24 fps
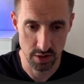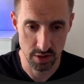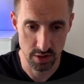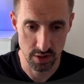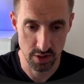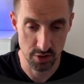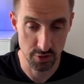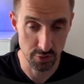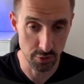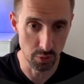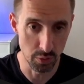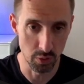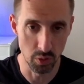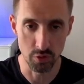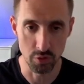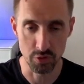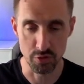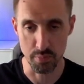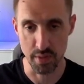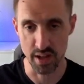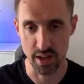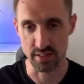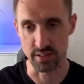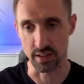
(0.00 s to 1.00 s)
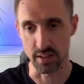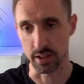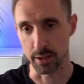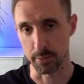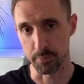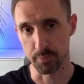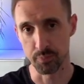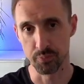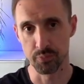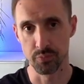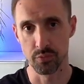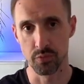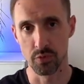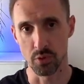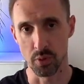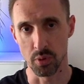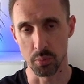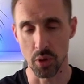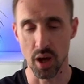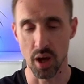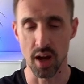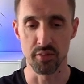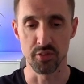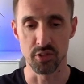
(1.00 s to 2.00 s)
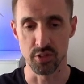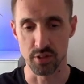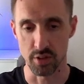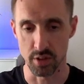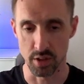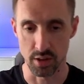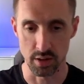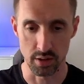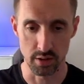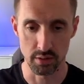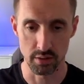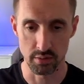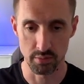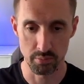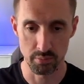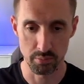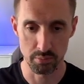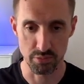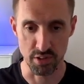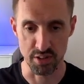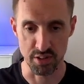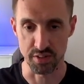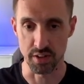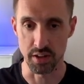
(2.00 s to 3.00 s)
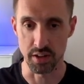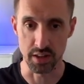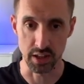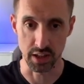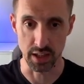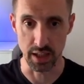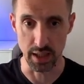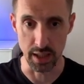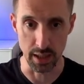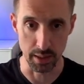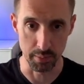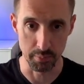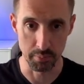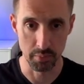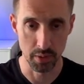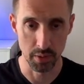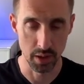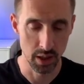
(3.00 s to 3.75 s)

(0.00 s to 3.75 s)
This is all automatic, so I'm not having to press anything here.